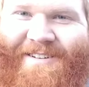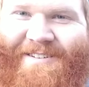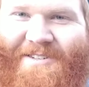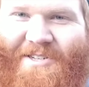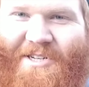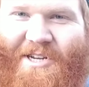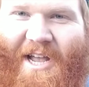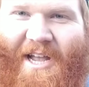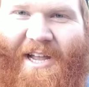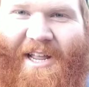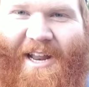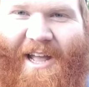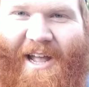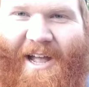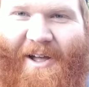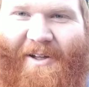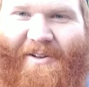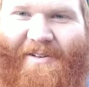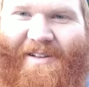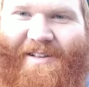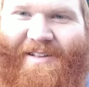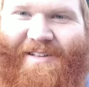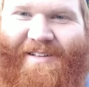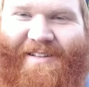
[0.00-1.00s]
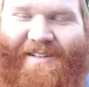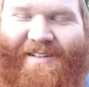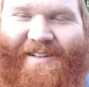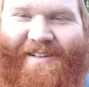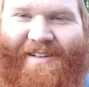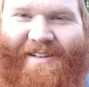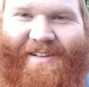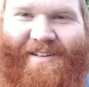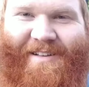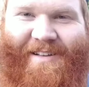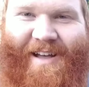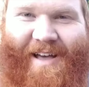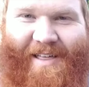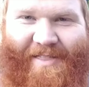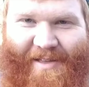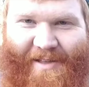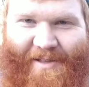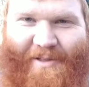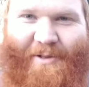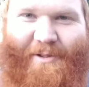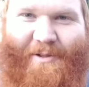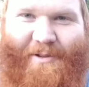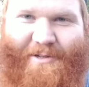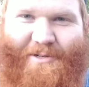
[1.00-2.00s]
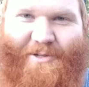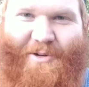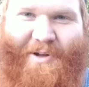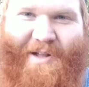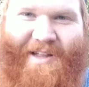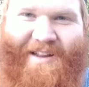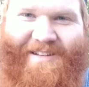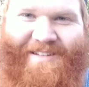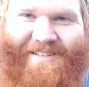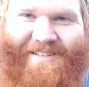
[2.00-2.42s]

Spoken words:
check it out. I think you'll enjoy it.